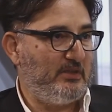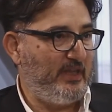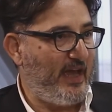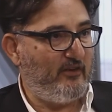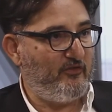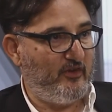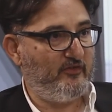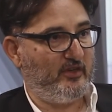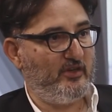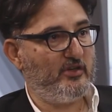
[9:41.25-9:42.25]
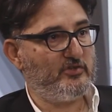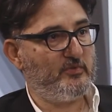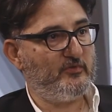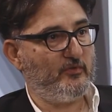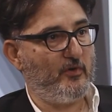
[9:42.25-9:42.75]
10, 15 years
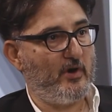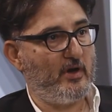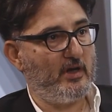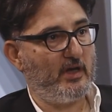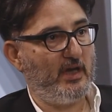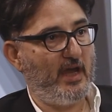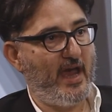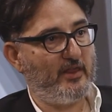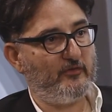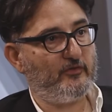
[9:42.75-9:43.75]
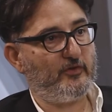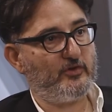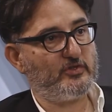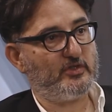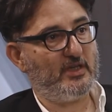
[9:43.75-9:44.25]
before he had the
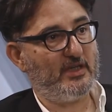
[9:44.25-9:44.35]
first